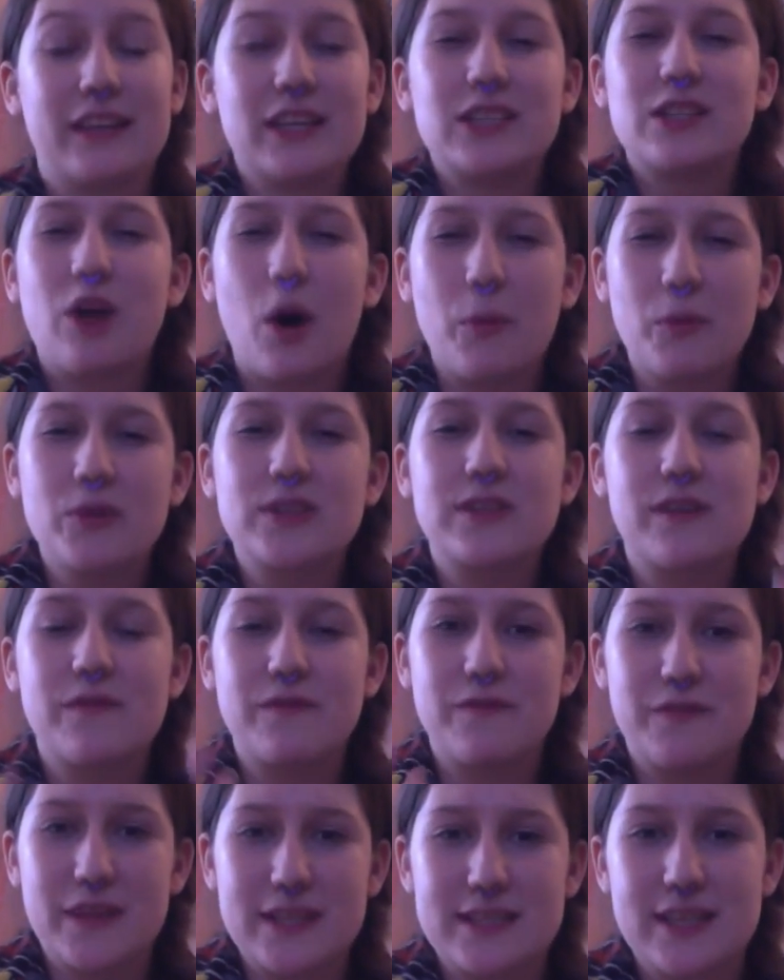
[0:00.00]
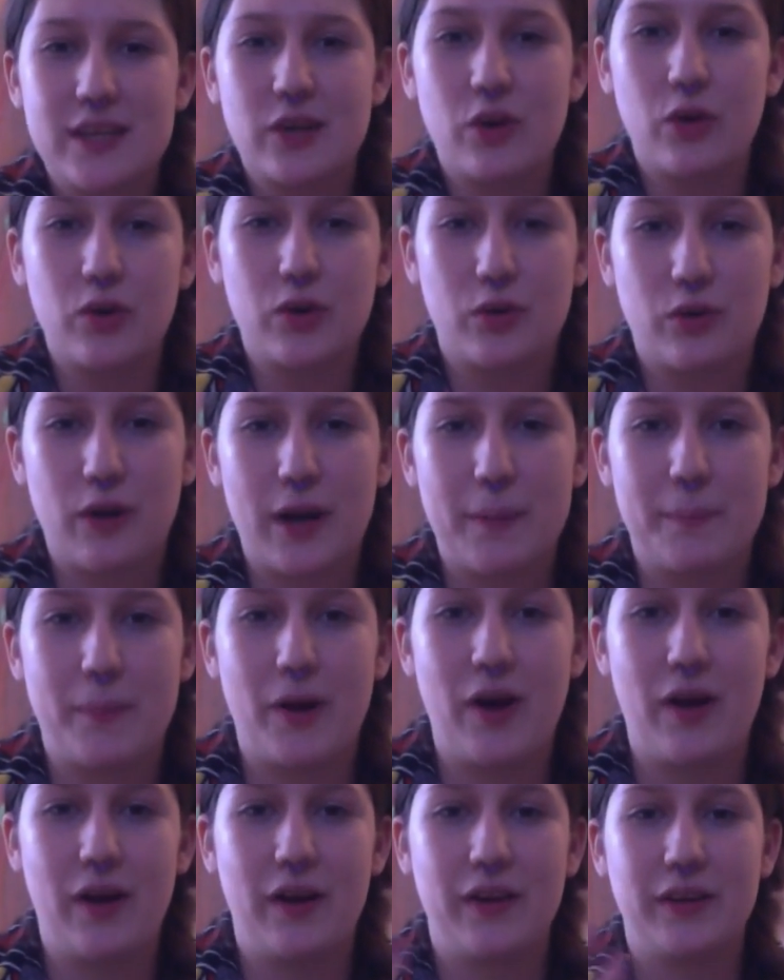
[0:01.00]
almost physical grip
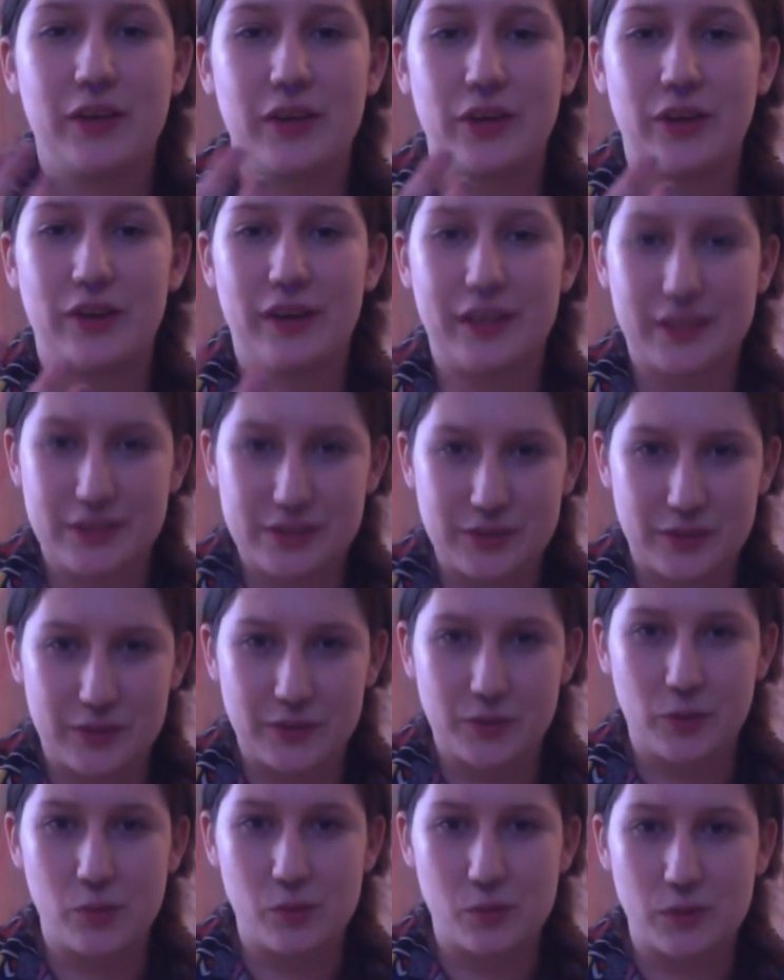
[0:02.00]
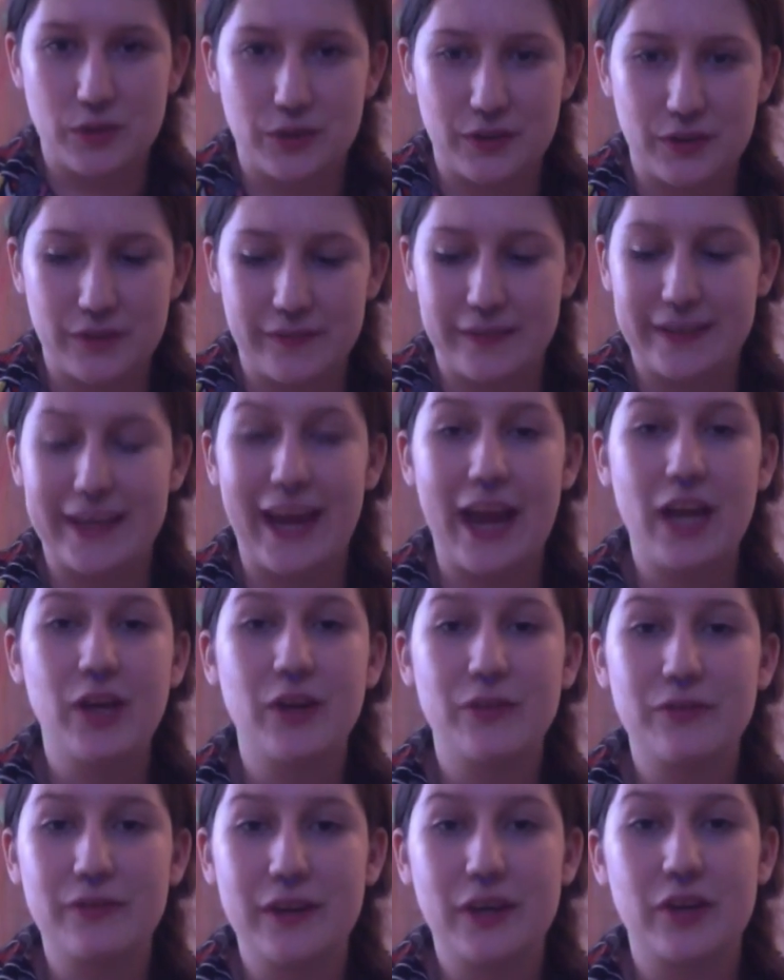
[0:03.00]
on your external world. Get
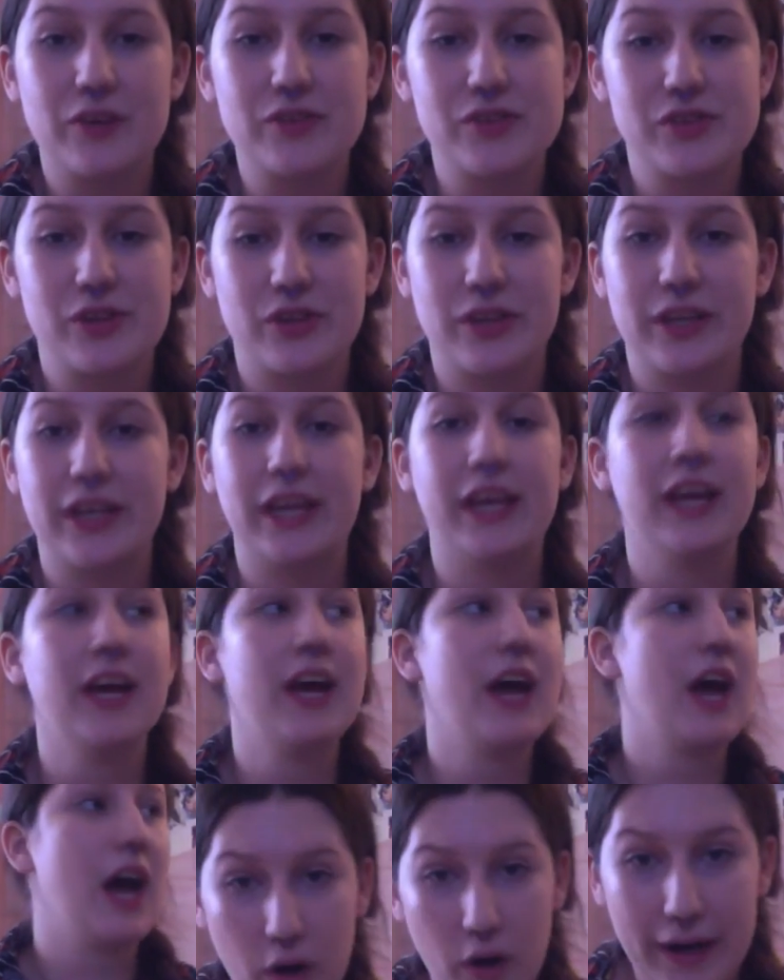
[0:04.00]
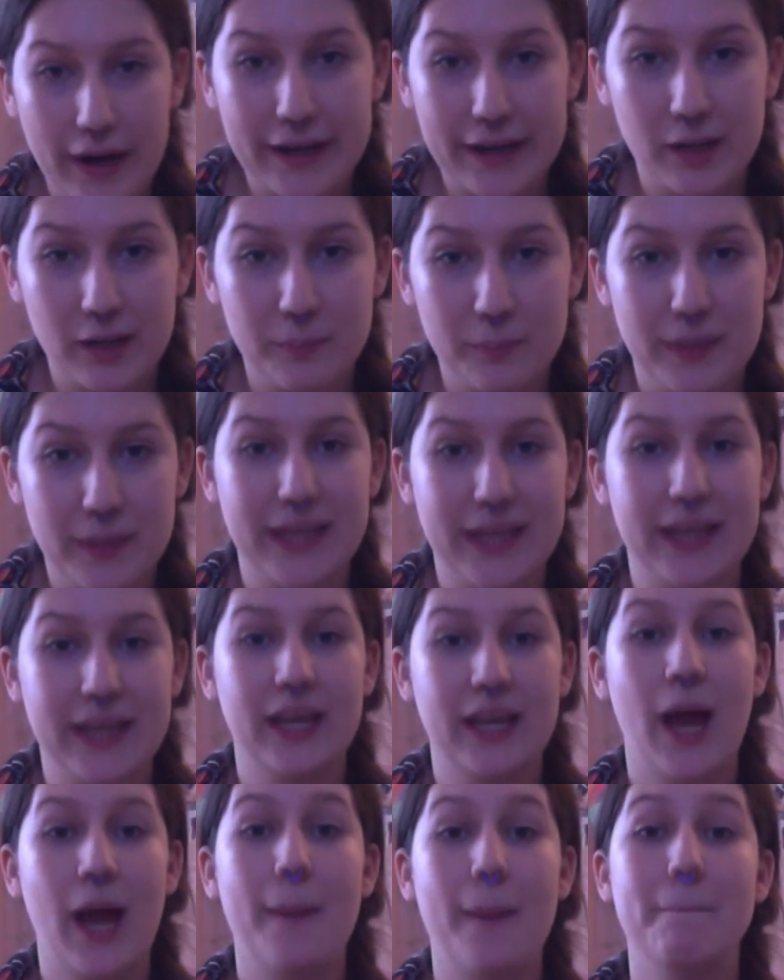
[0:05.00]
your fingers dirty, or it could
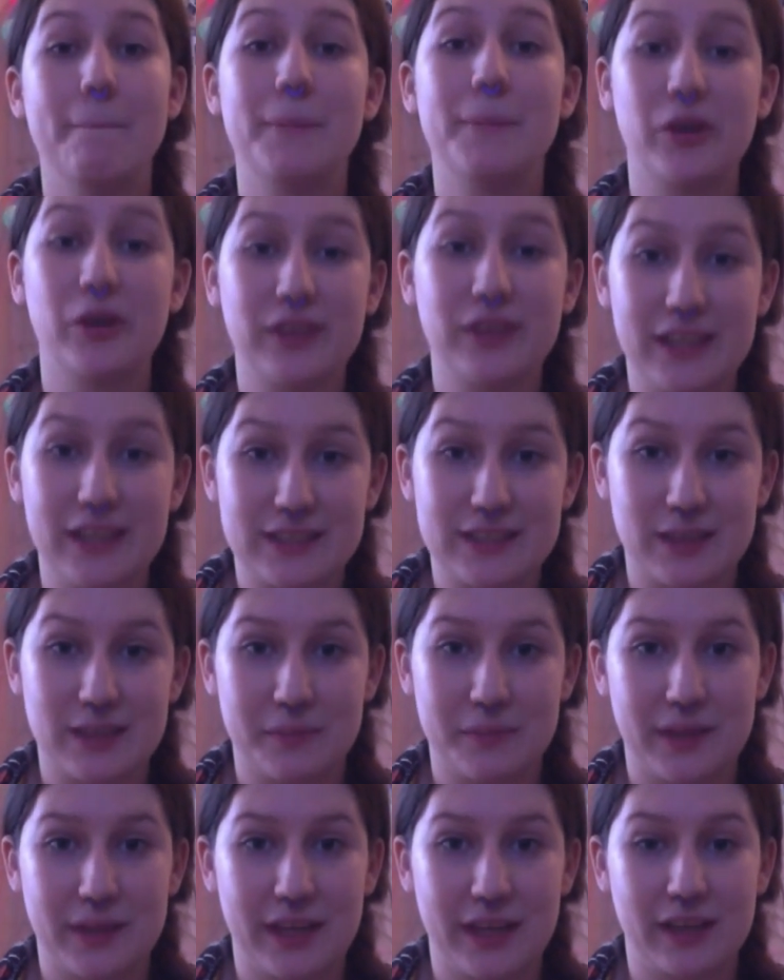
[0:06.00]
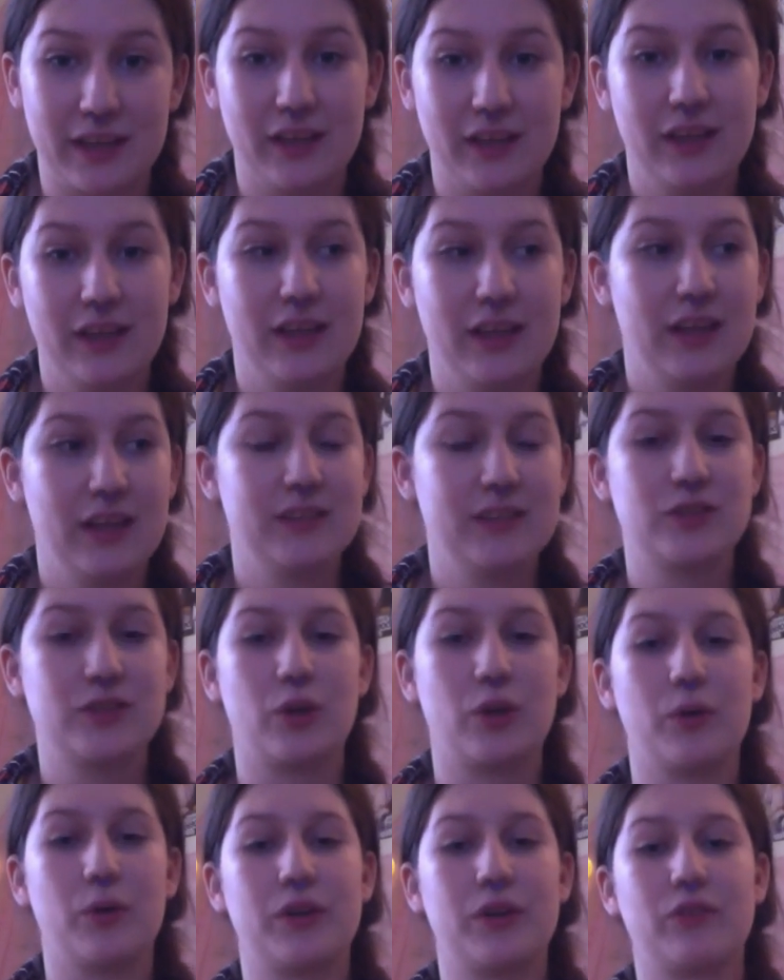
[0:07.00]
be building something.
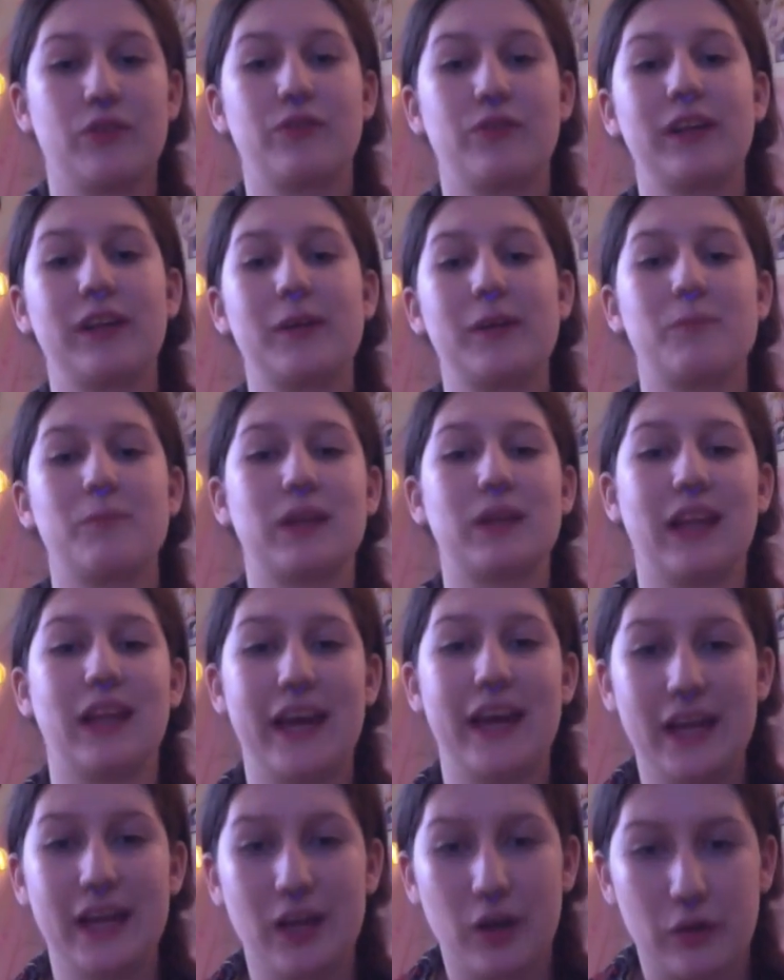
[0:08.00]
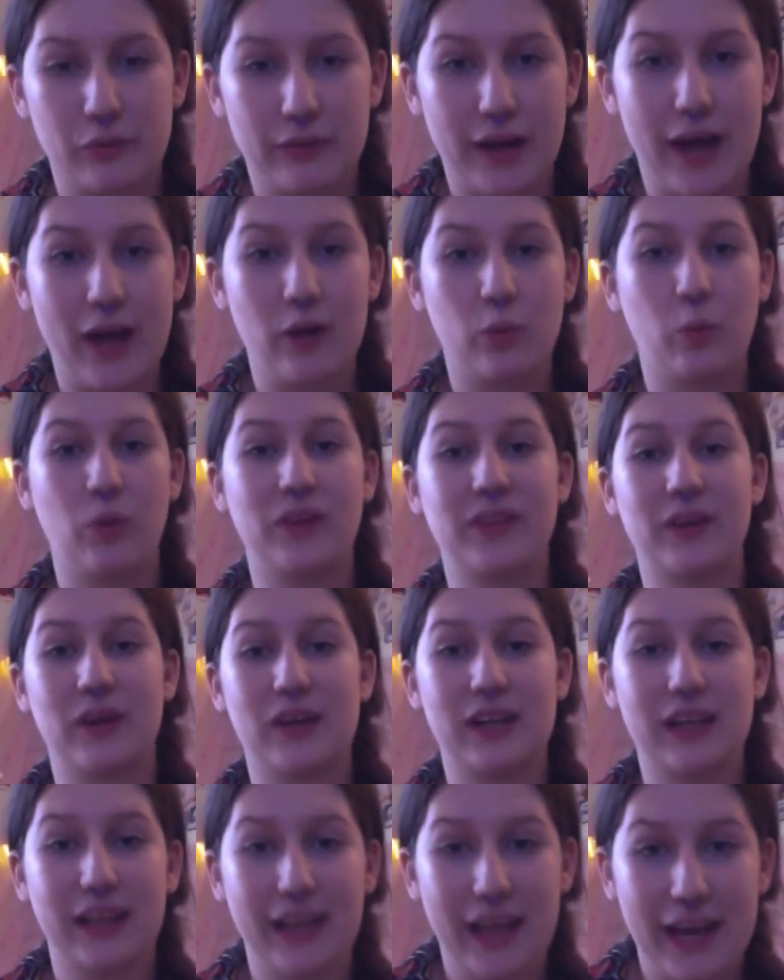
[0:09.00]
So you're really playing around with the
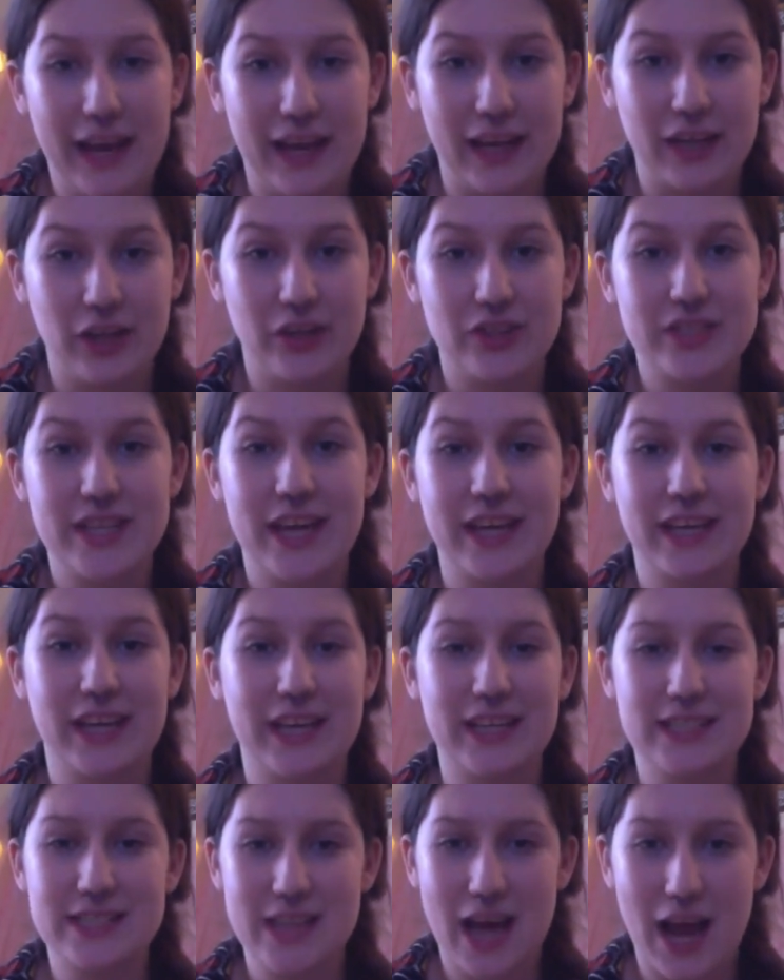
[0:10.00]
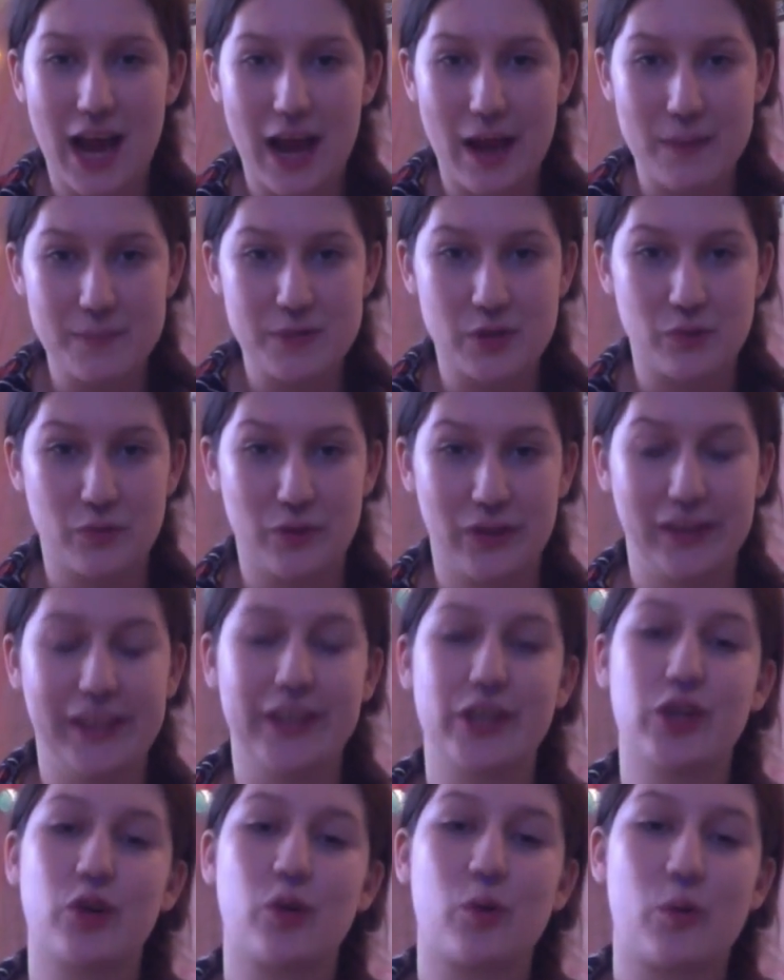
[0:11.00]
clay. You're taking time to really
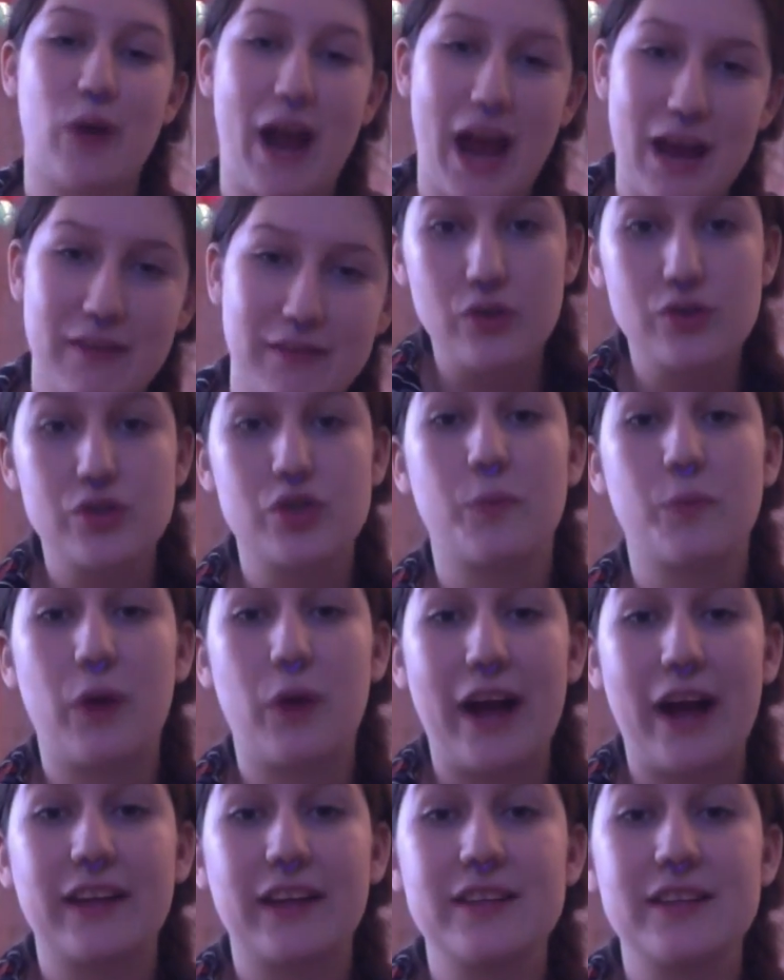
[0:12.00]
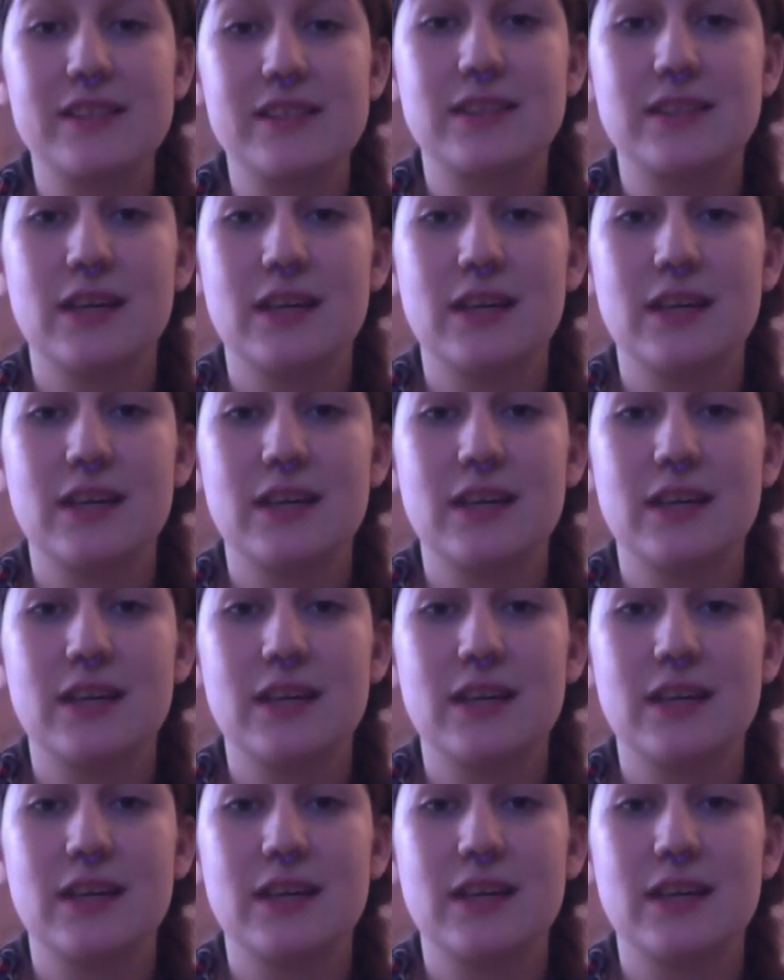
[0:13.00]
craft. So practice